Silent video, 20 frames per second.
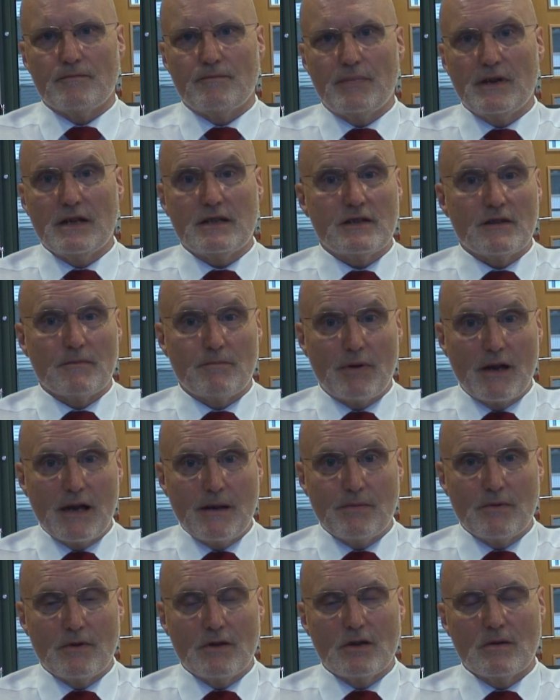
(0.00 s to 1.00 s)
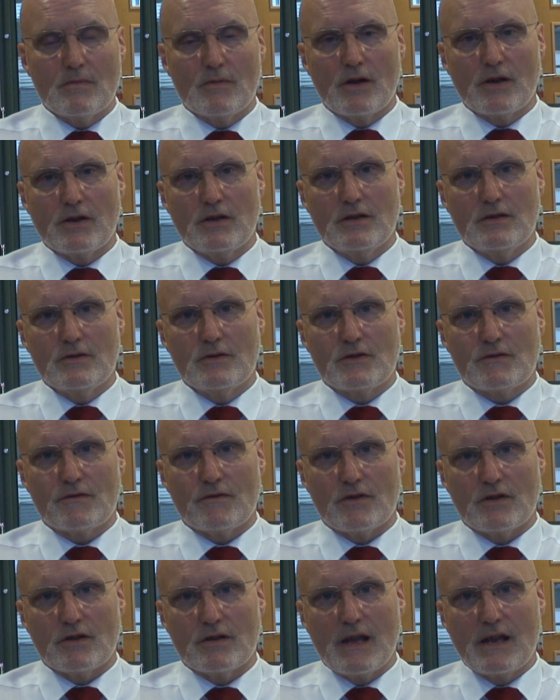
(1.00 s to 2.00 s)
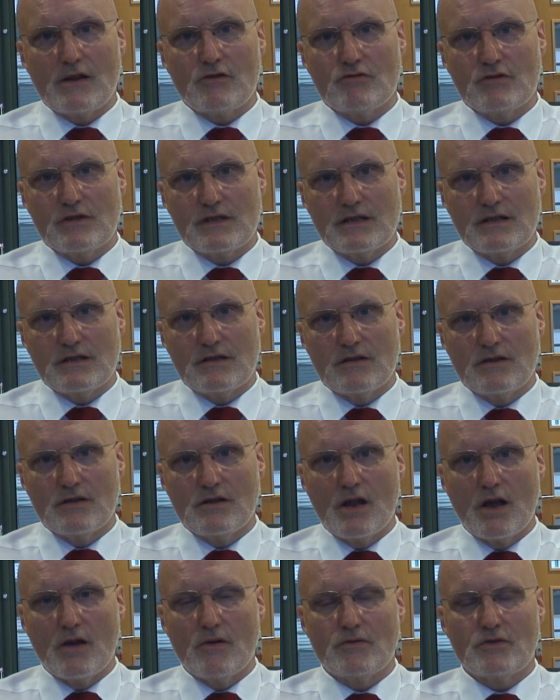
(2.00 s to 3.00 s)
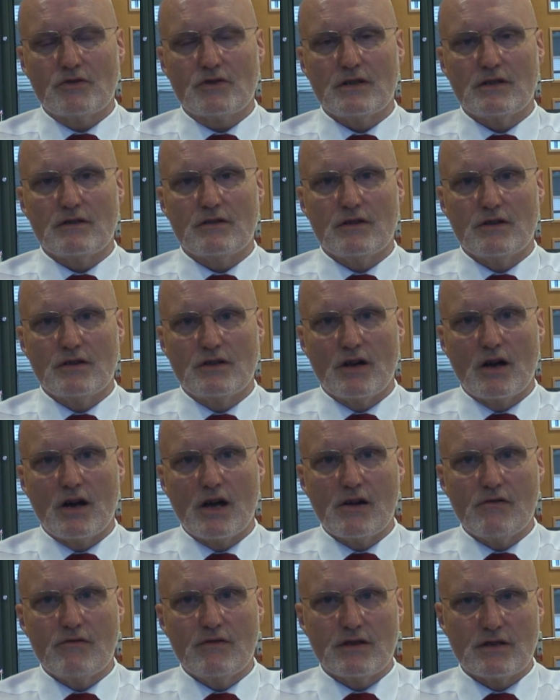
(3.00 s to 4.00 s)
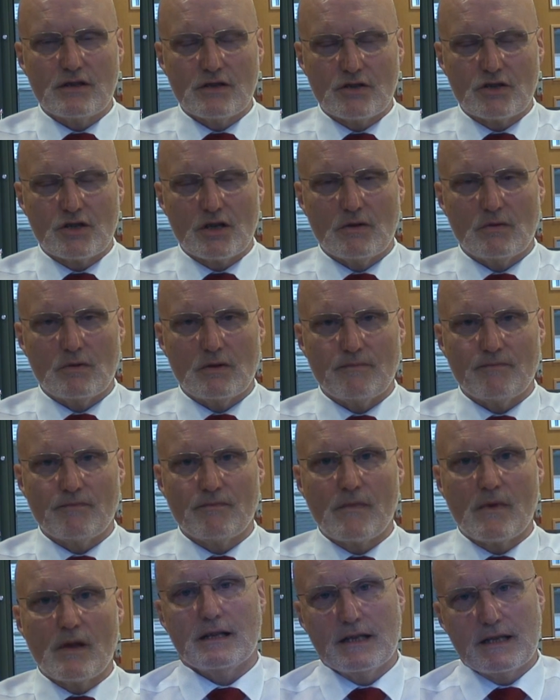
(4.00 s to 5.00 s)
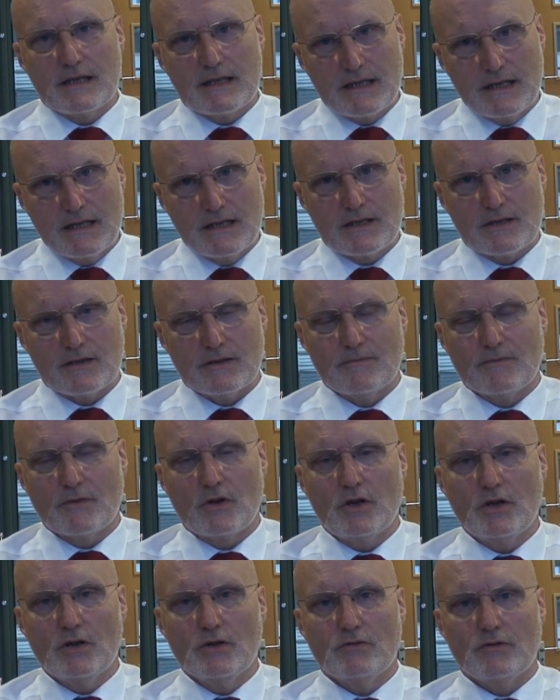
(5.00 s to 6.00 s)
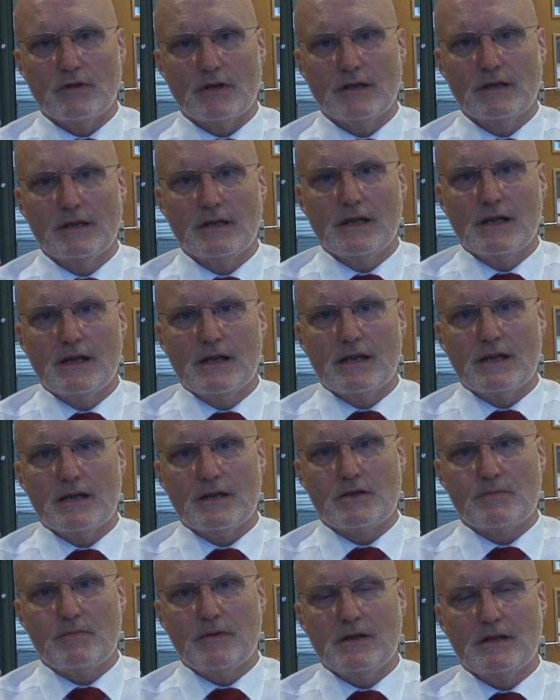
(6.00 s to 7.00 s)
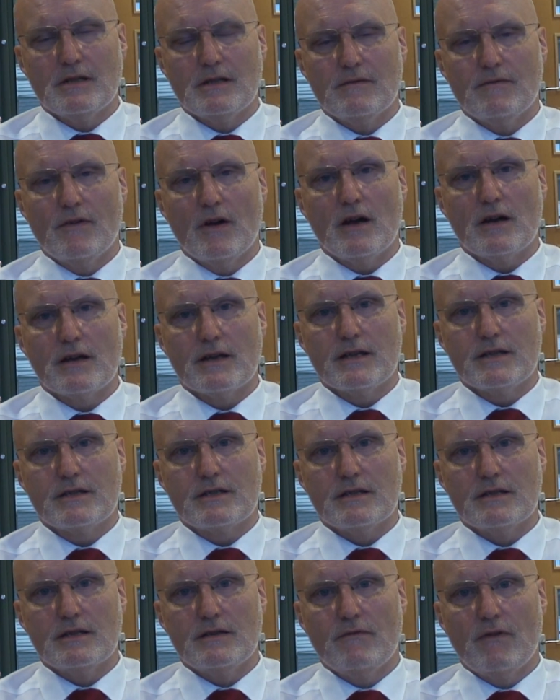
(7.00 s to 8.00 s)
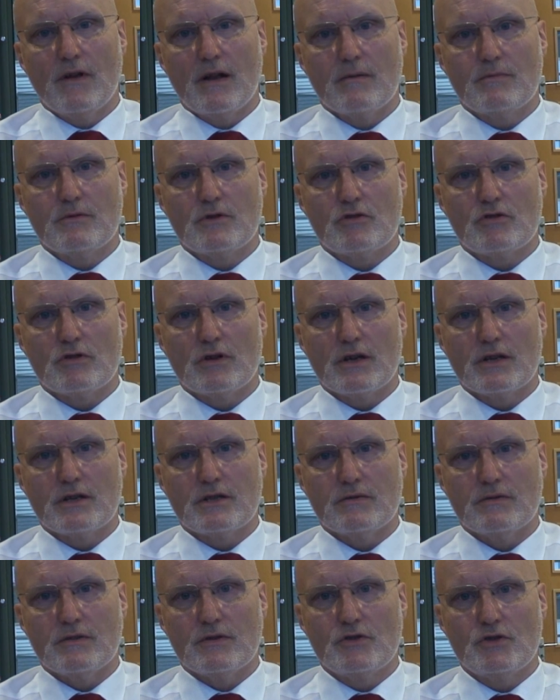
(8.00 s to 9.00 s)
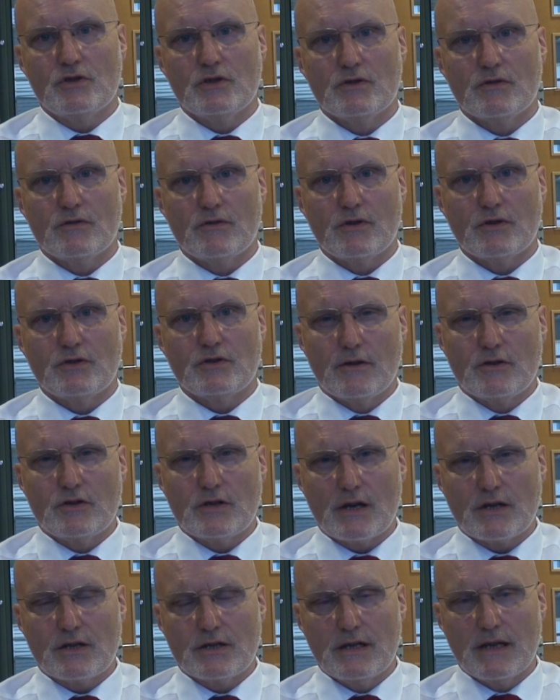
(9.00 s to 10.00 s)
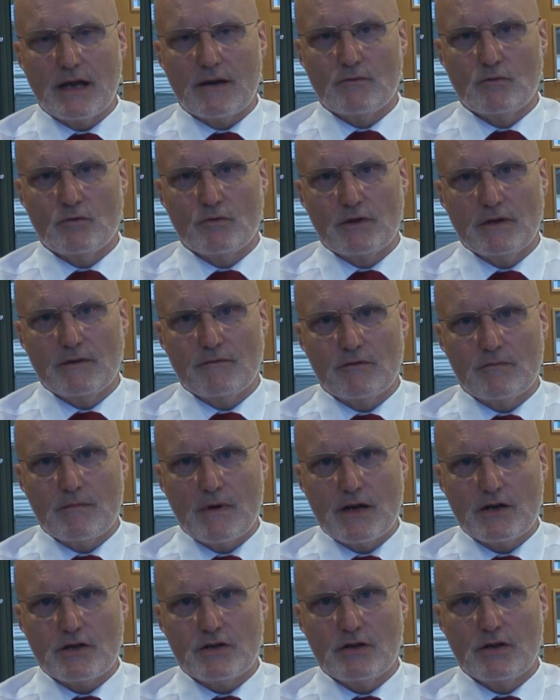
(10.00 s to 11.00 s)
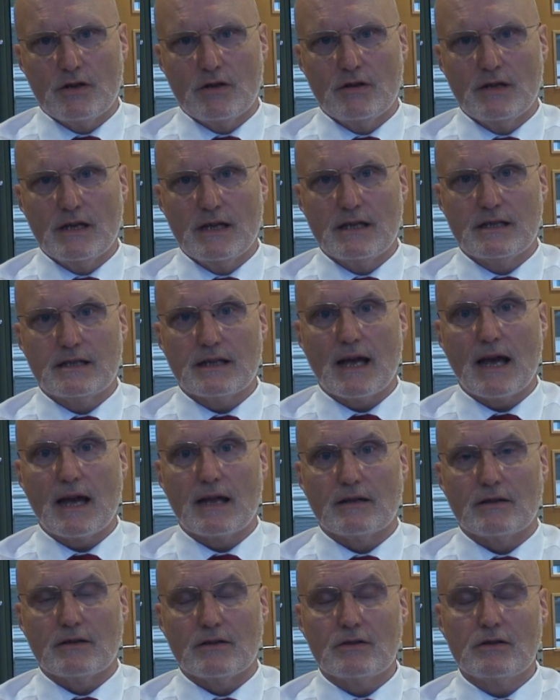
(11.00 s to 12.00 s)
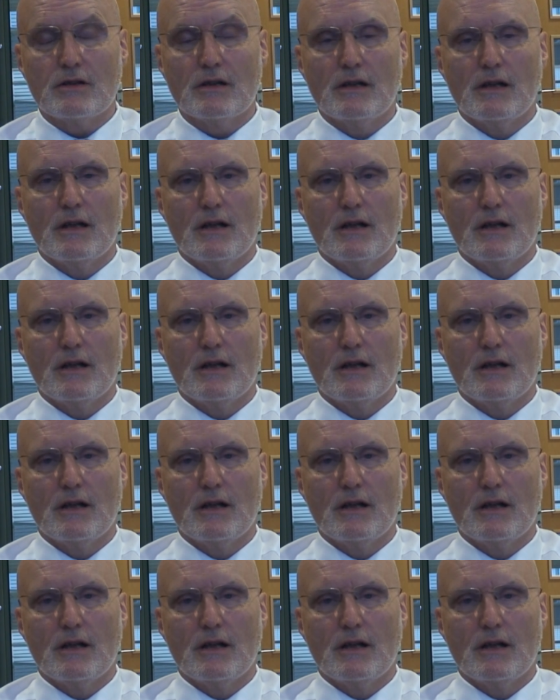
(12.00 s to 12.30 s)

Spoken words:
pieces of paper that you might use, for the entries into the notes, into the diaries and so on. And this system, Cura, has been devised and developed to try to ensure that you actually have all the information that you need to hand